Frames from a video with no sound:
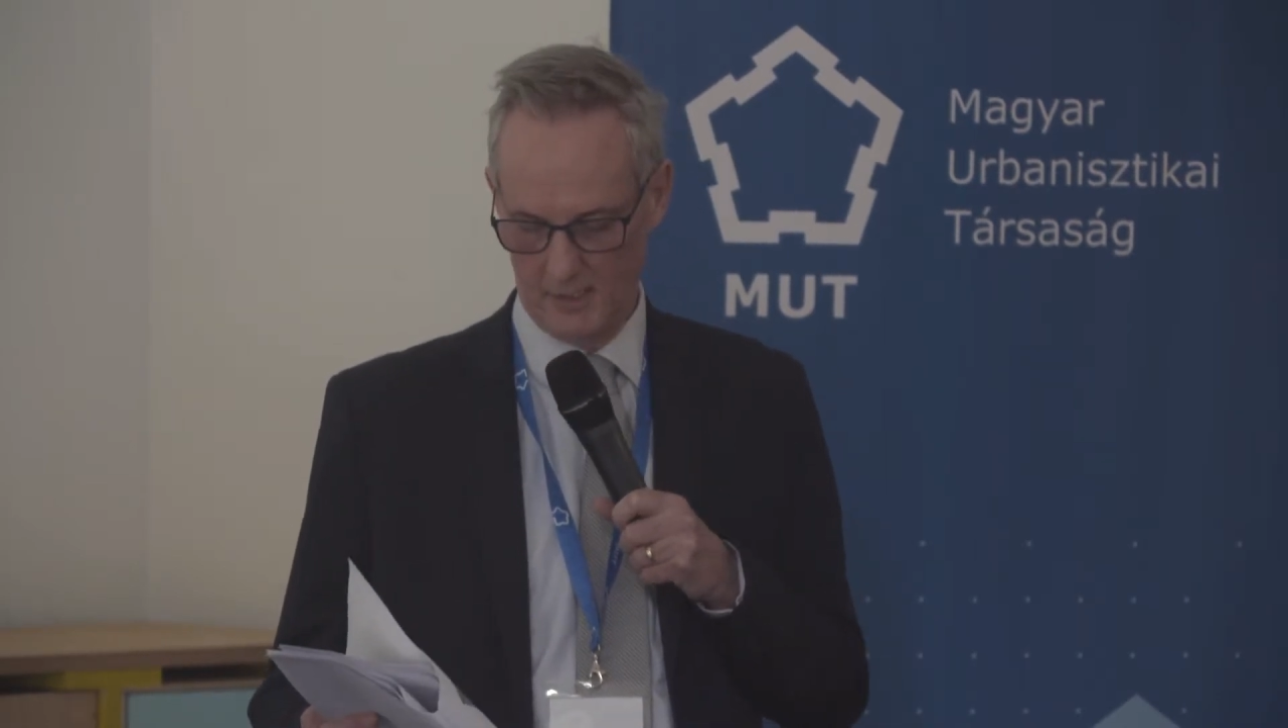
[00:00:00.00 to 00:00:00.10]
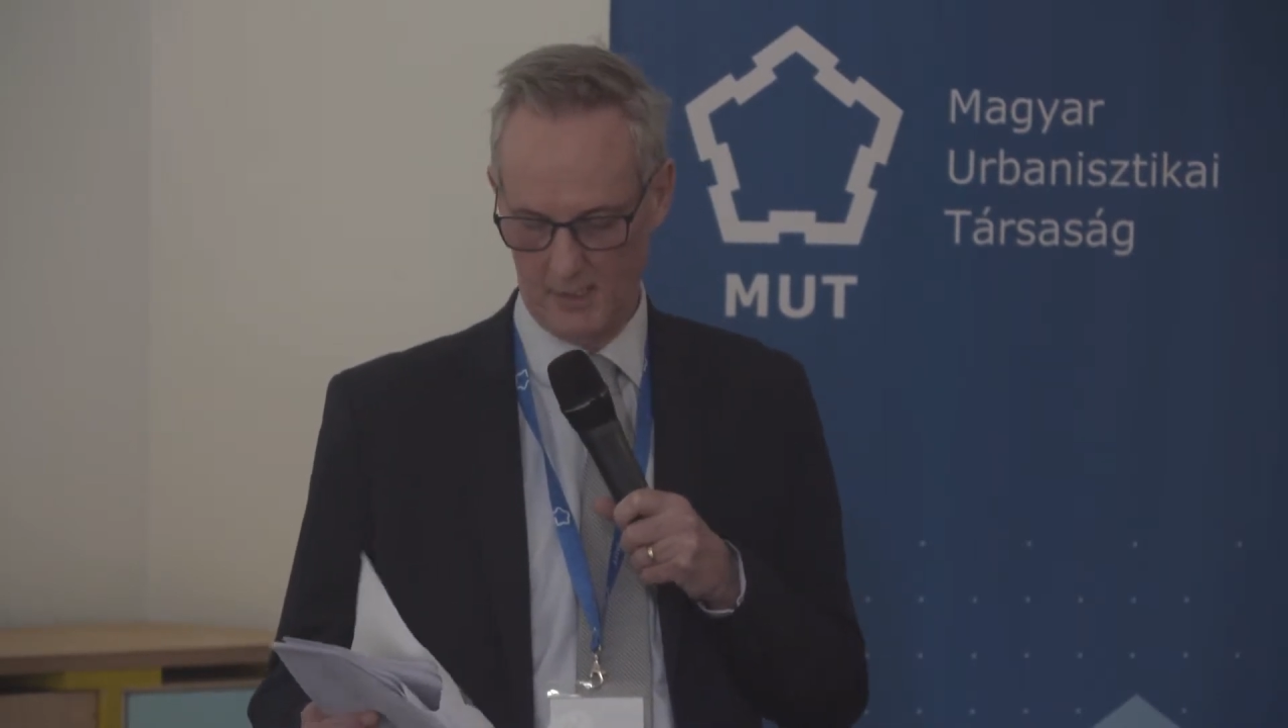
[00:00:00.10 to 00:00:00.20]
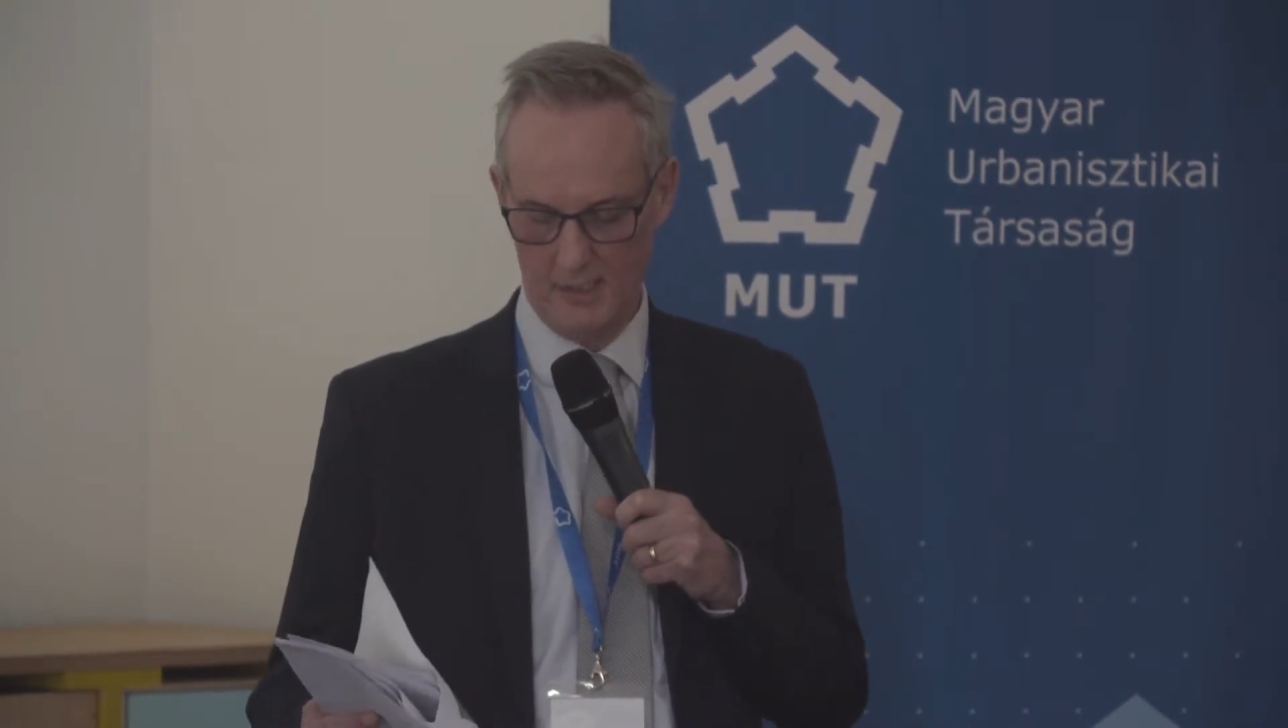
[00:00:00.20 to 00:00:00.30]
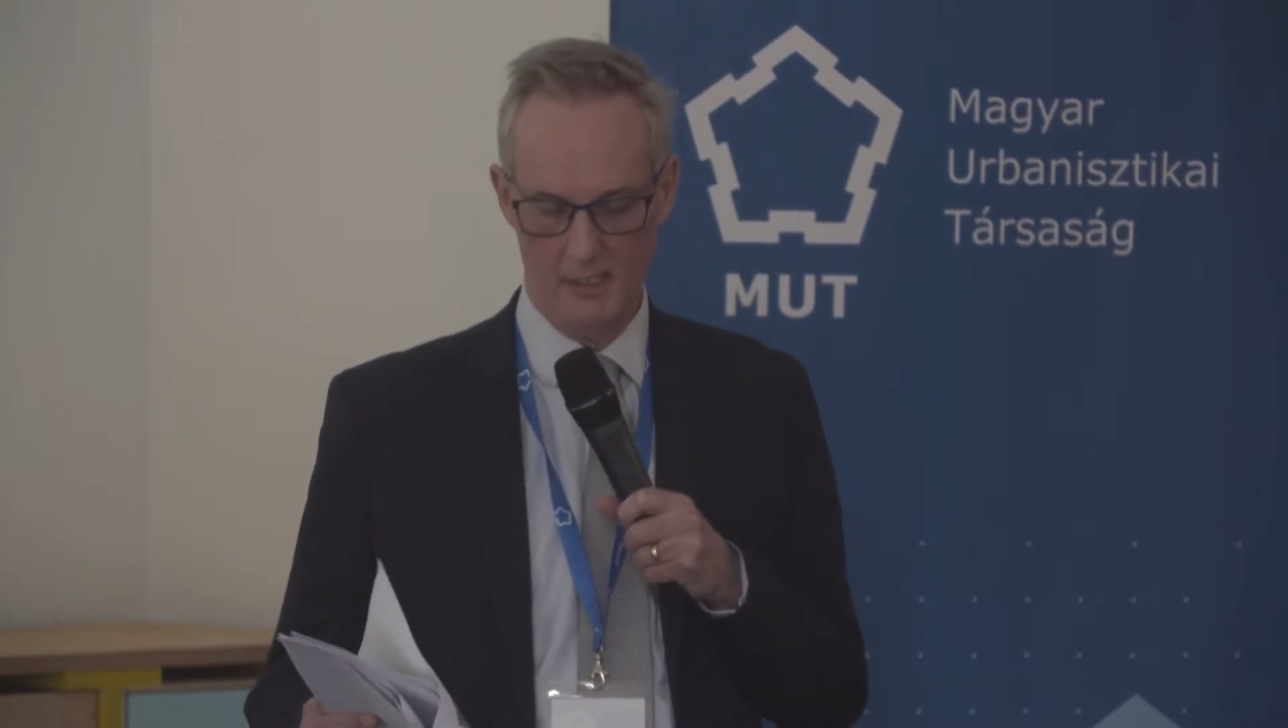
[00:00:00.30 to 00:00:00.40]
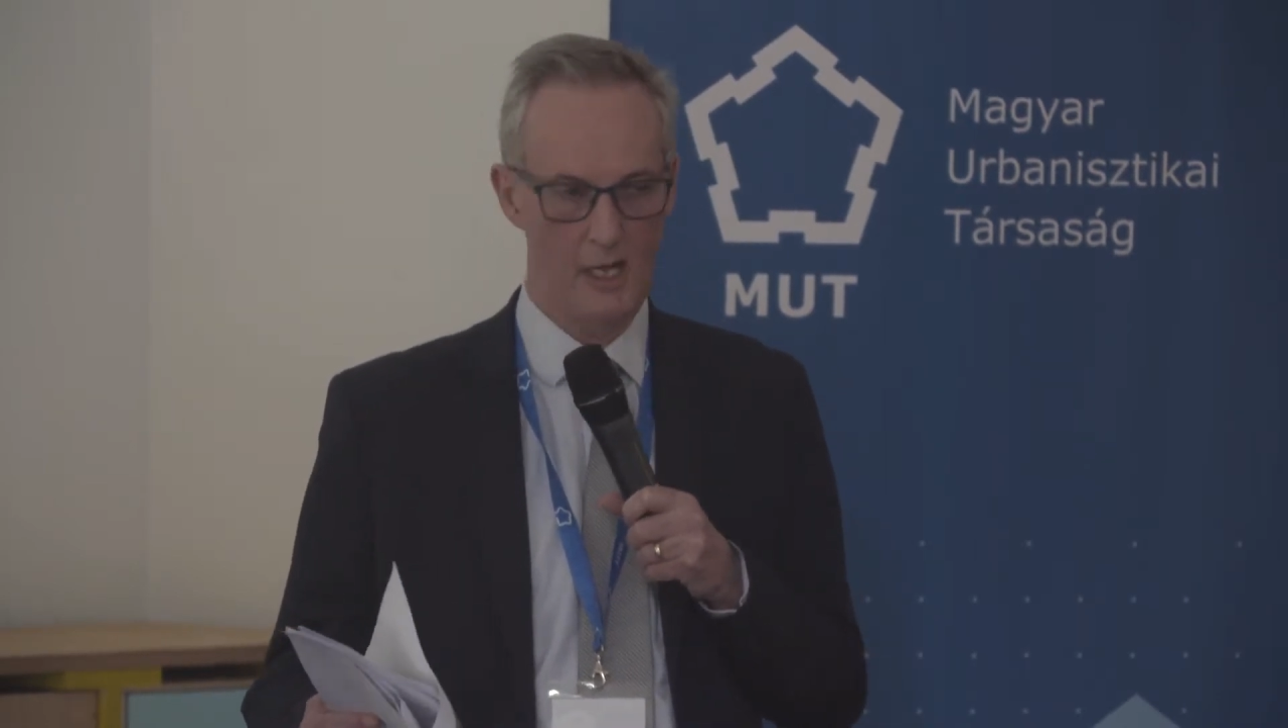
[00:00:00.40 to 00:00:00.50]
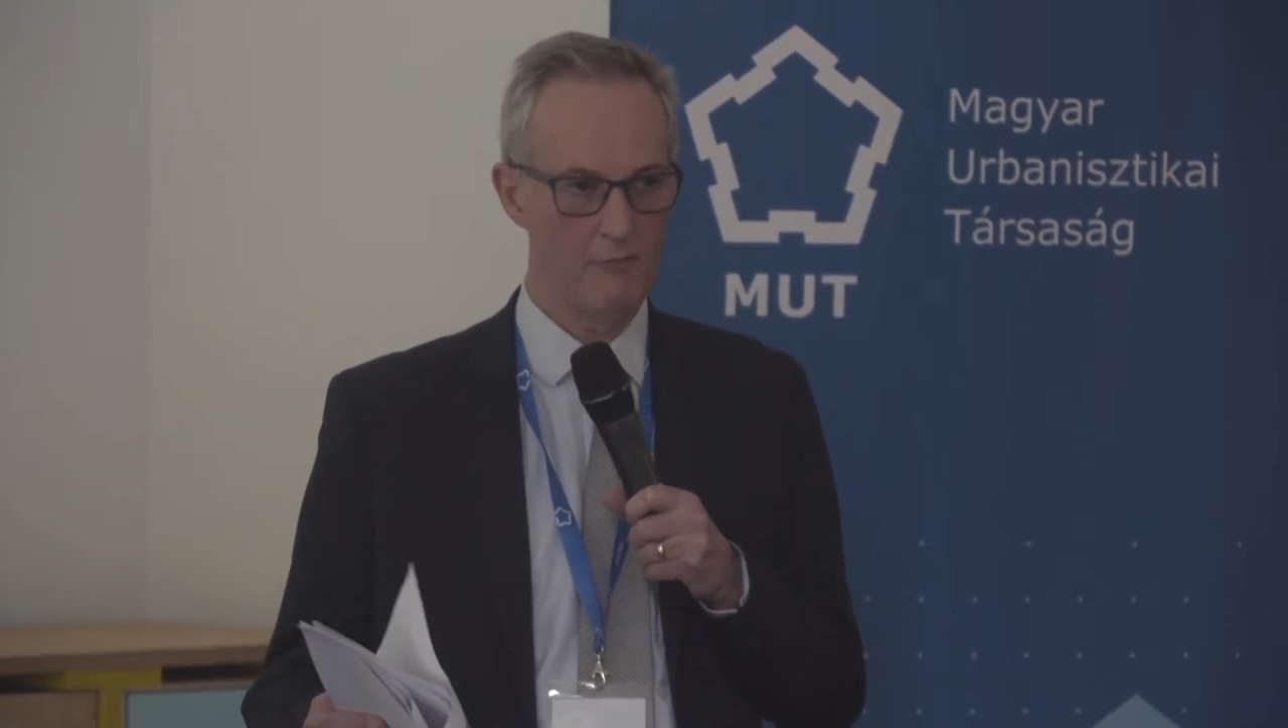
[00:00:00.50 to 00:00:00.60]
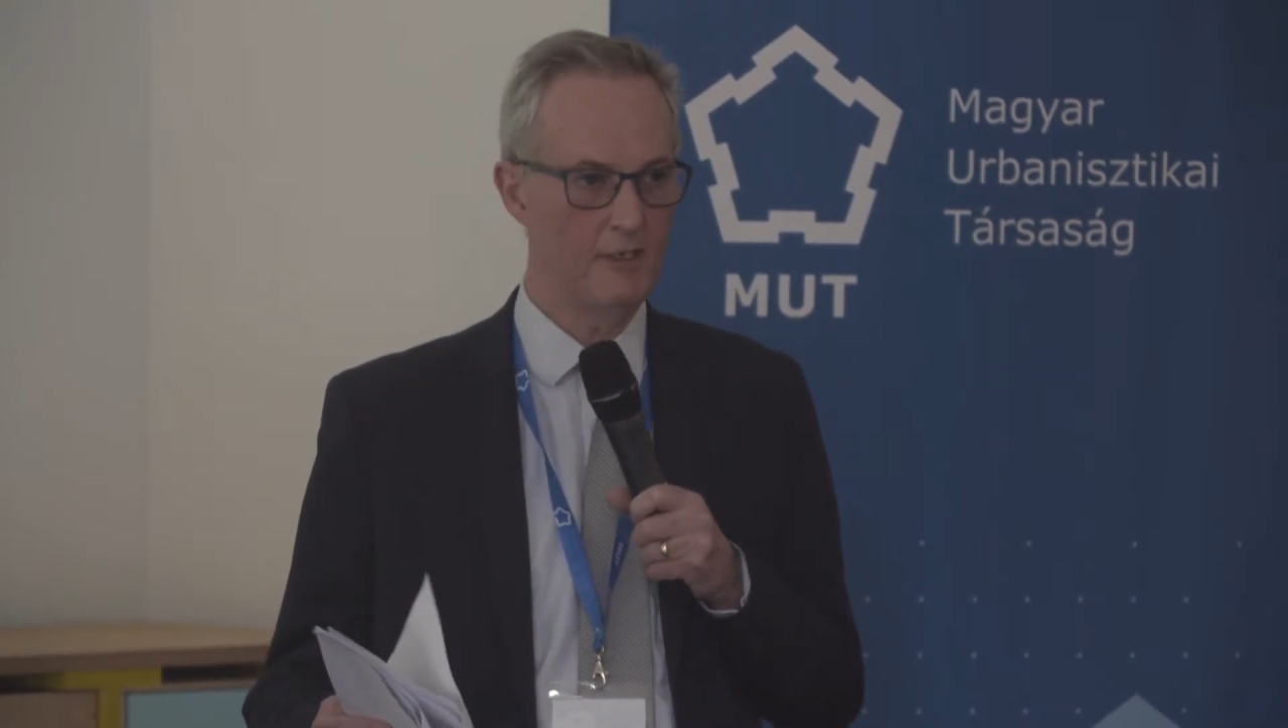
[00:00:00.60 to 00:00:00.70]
And